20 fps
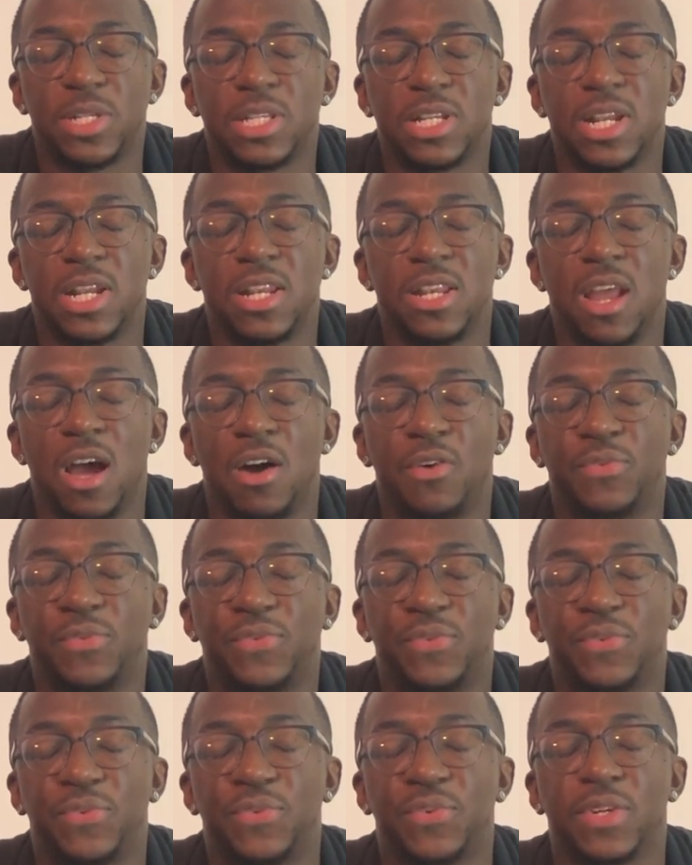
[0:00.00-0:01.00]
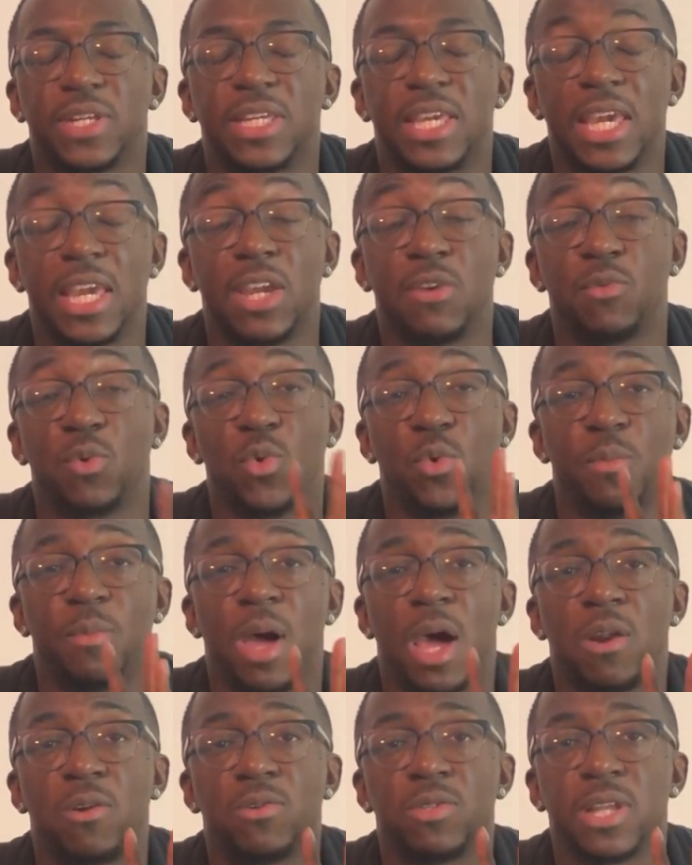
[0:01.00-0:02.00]
enough gay role
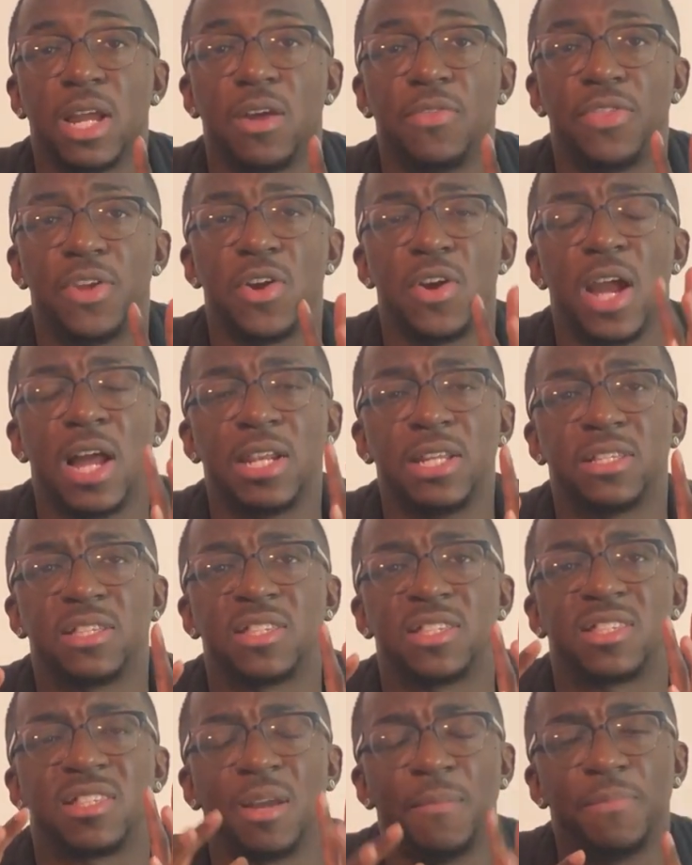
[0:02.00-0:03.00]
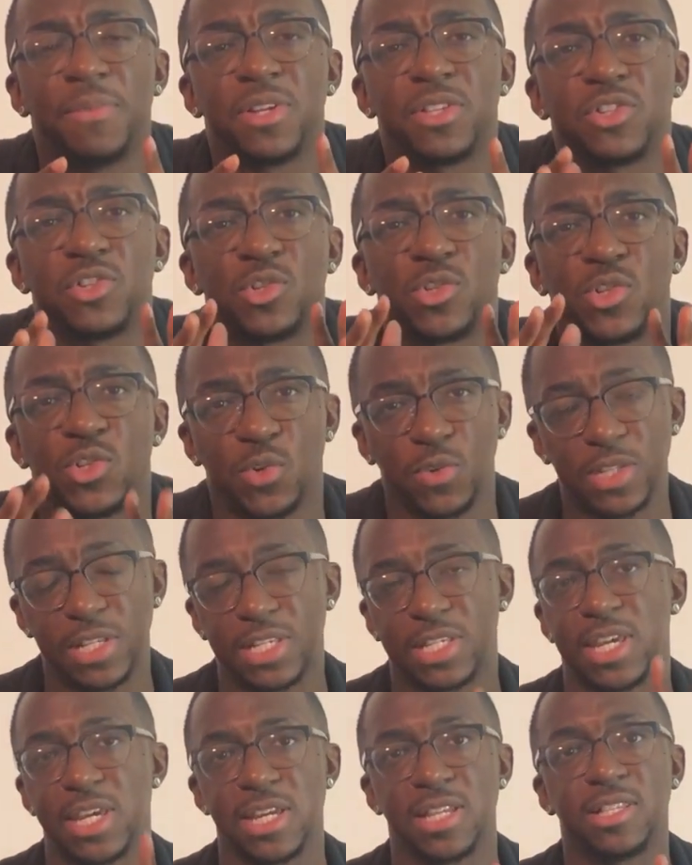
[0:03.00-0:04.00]
models out there, at least something to show these
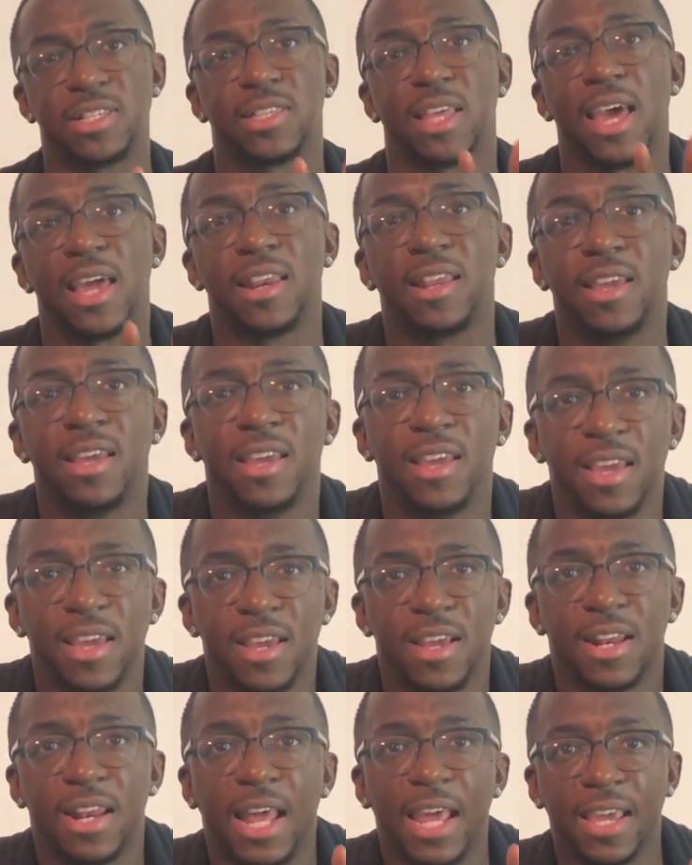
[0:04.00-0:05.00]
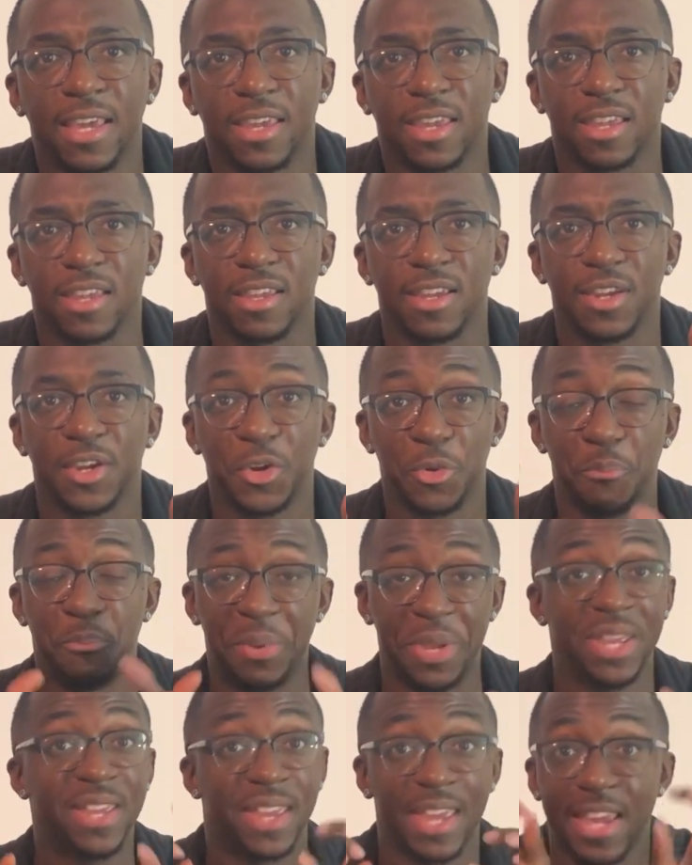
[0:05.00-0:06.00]
kids that, like,
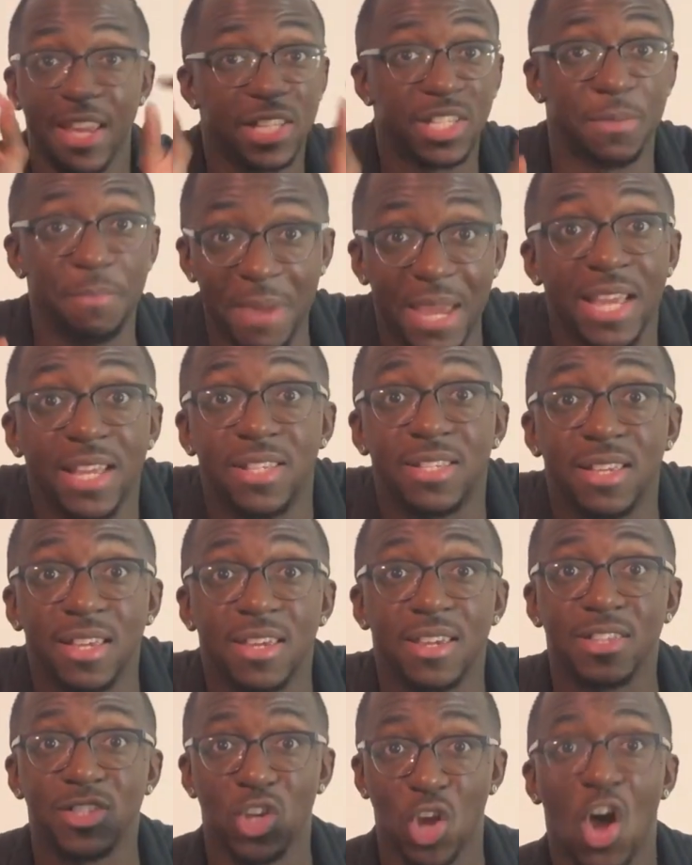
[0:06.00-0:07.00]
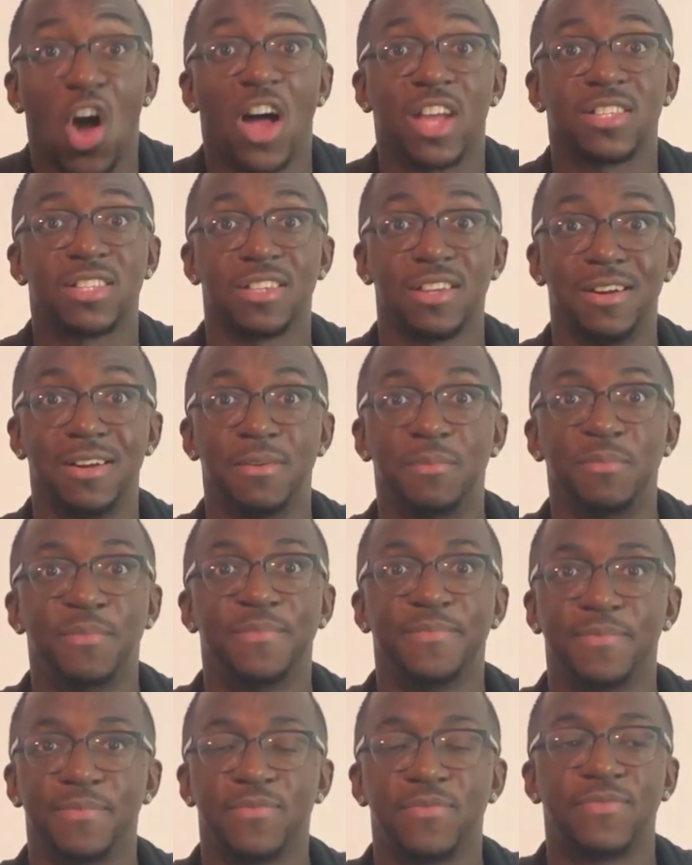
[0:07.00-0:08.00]
being gay is amazing, it's
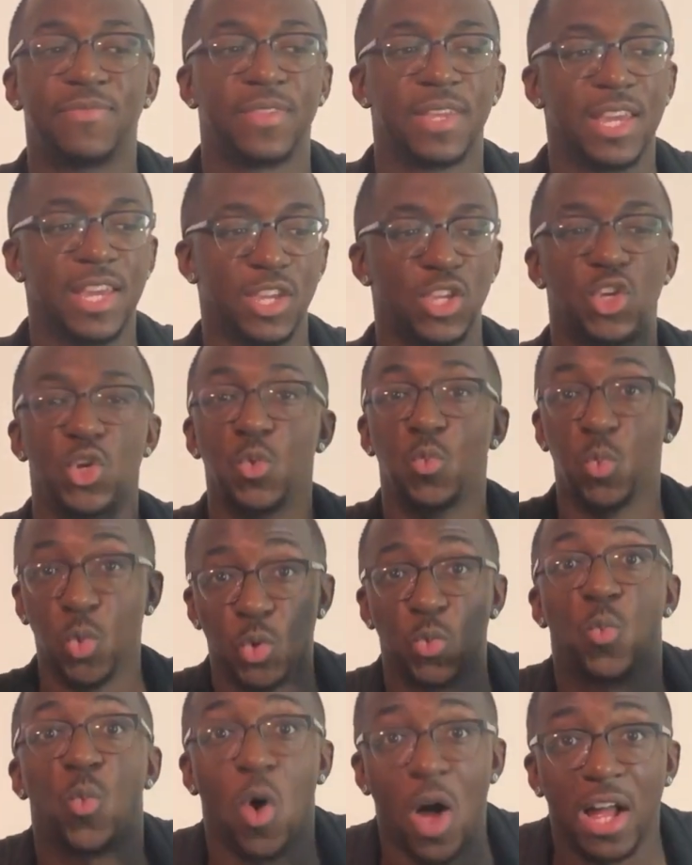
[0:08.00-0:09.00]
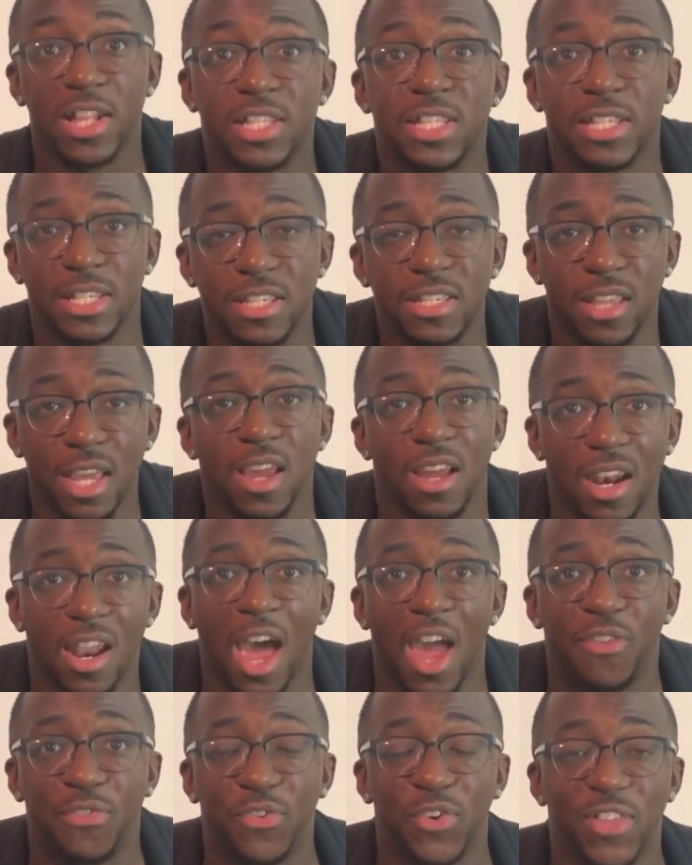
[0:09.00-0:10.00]
awesome. You would want to stay alive
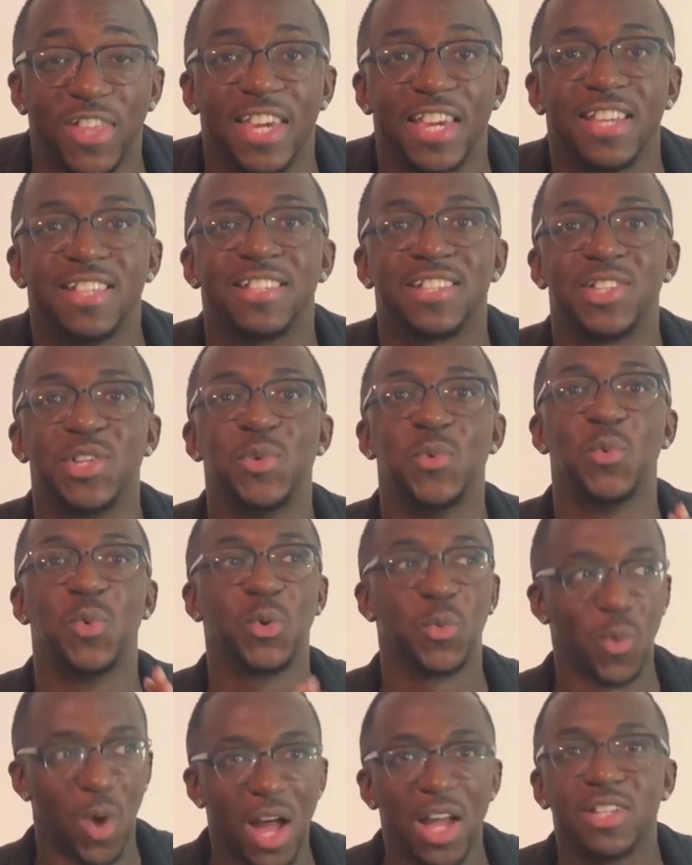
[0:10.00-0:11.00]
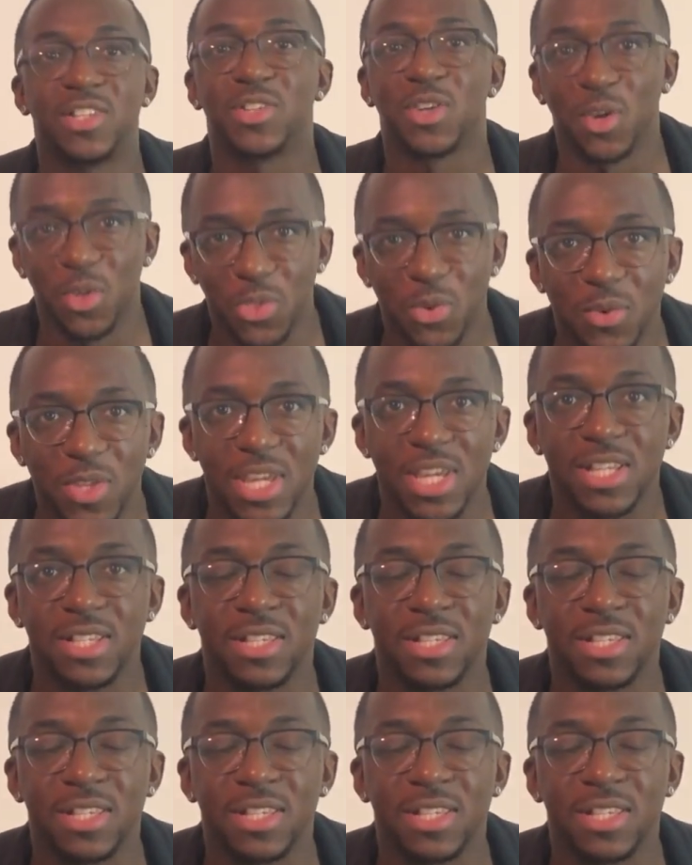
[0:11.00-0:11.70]
for this, you would want to go through this.